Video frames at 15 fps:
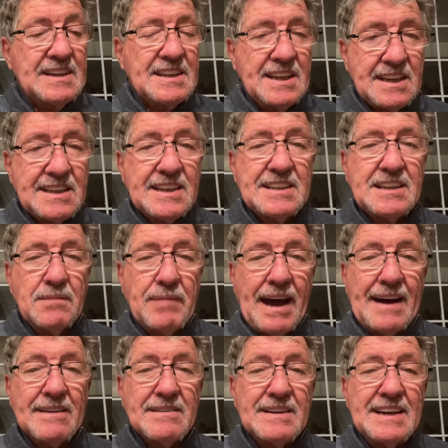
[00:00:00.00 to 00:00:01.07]
This is
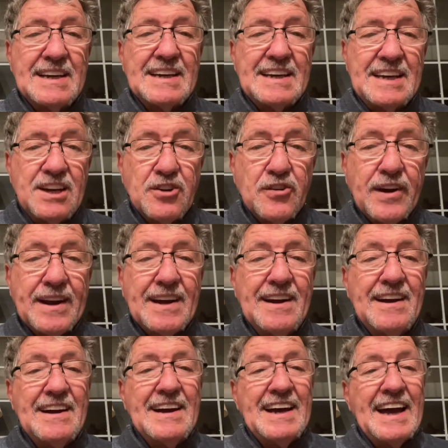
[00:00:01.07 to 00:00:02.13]
about
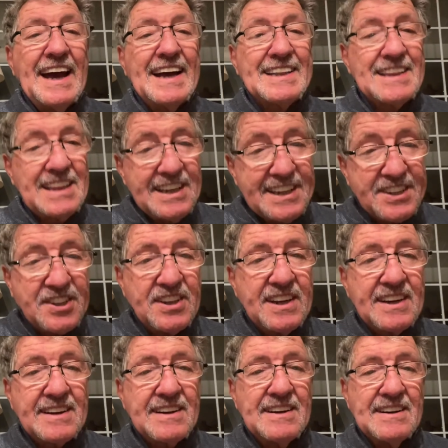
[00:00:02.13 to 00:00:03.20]
hearing and
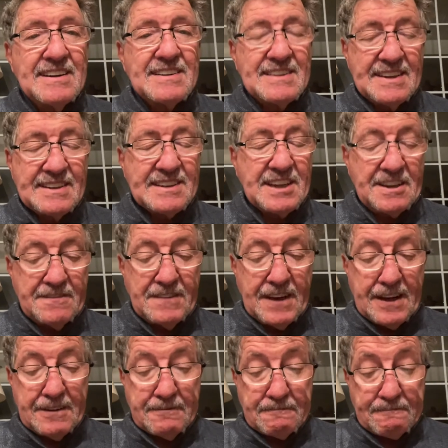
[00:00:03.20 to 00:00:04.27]
listening this evening.